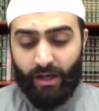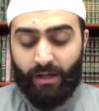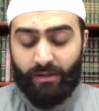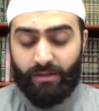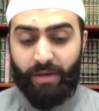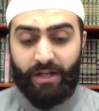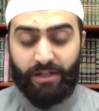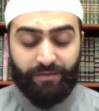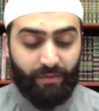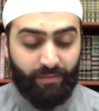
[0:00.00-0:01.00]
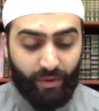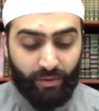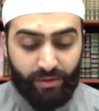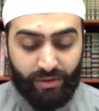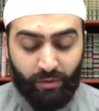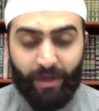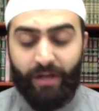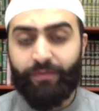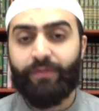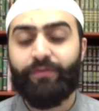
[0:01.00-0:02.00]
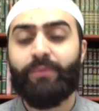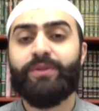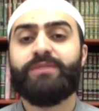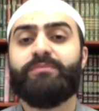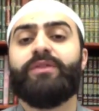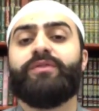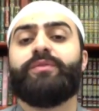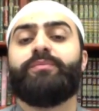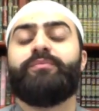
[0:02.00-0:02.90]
to make us from those who benefit from this month